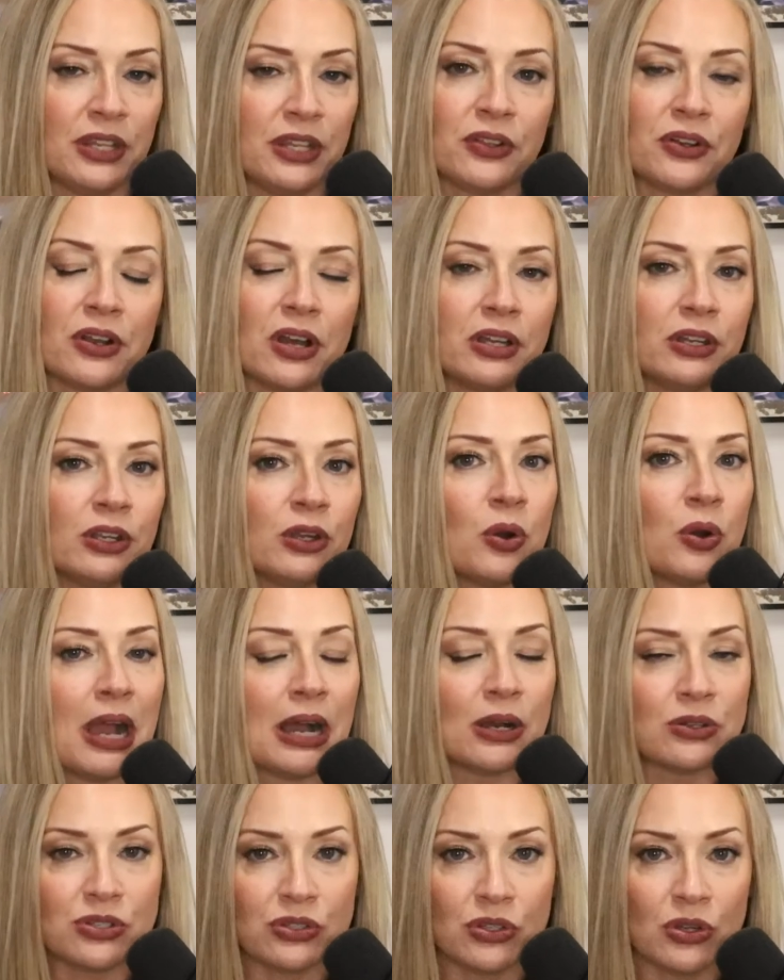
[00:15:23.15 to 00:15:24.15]
They're not going to go
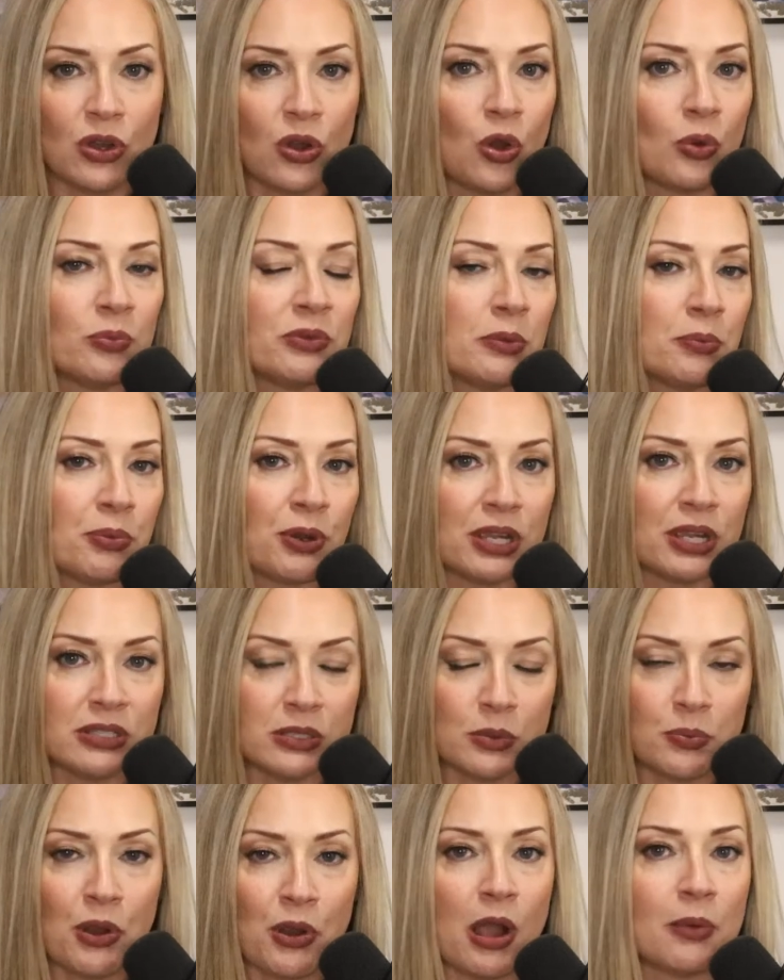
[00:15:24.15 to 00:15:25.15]
out to the home and appraise
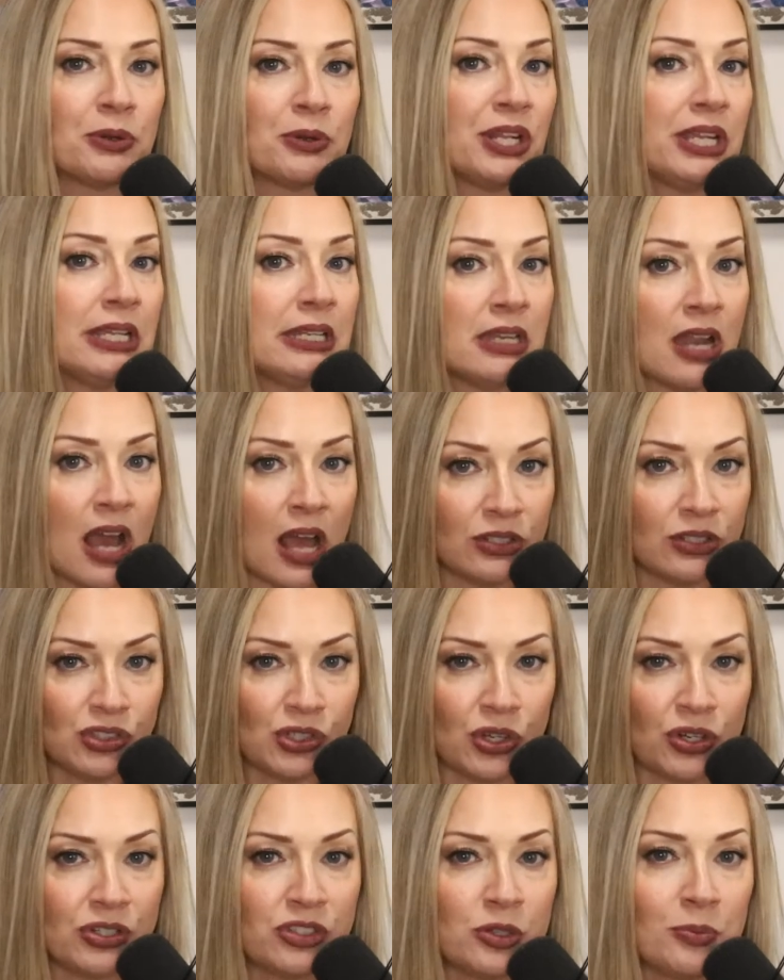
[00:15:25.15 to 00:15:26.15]
the property and not
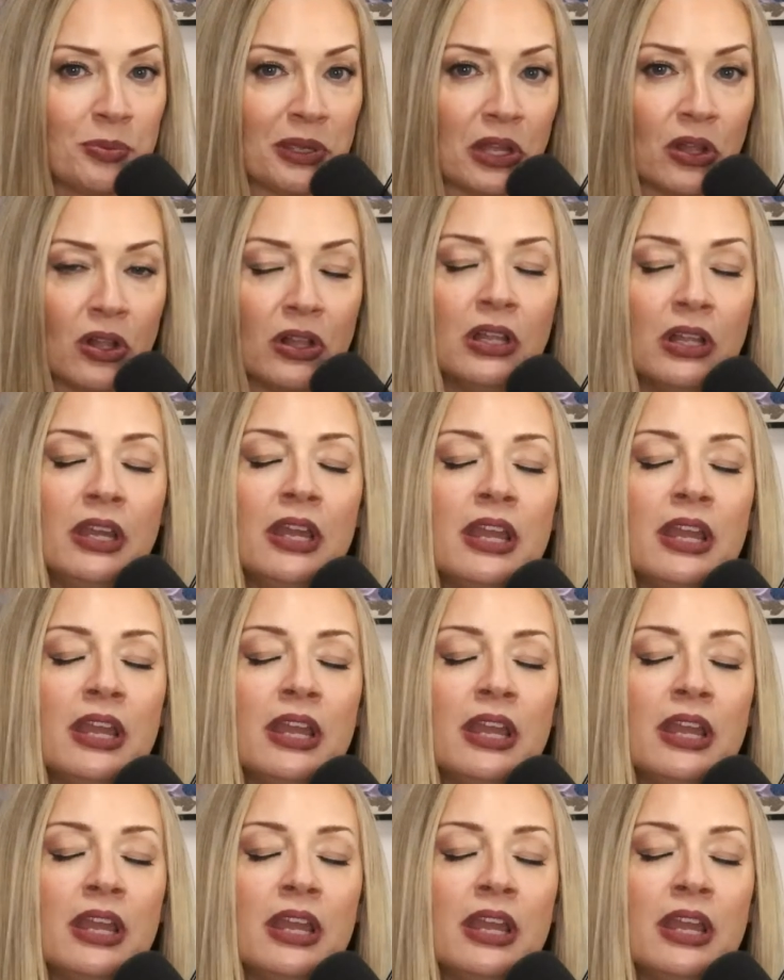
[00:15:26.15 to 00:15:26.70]
charge a bill.